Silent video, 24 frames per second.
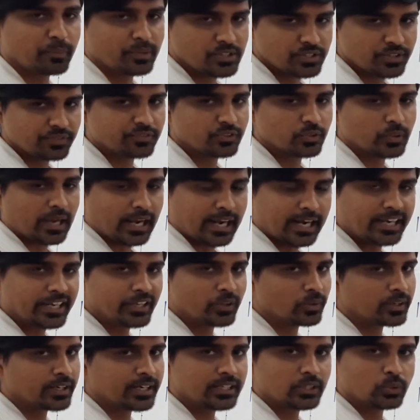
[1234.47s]
means if you add you
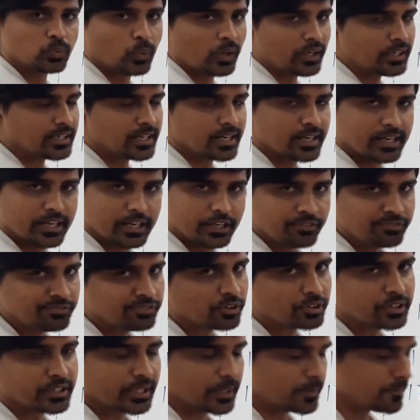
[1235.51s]
will get
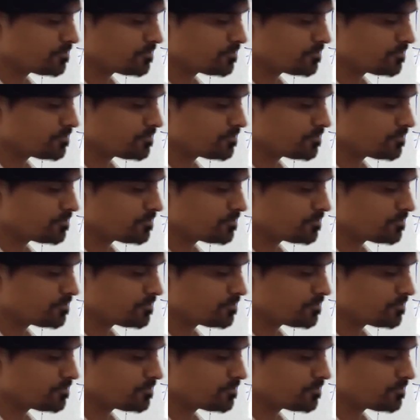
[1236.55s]
140.